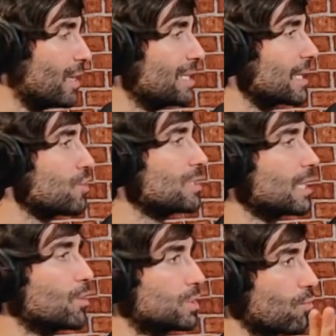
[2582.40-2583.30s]
The point is that
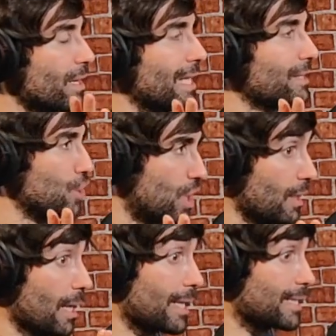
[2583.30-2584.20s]
you said he was already like the
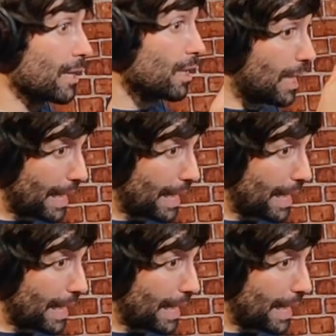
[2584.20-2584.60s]
shit, and I said,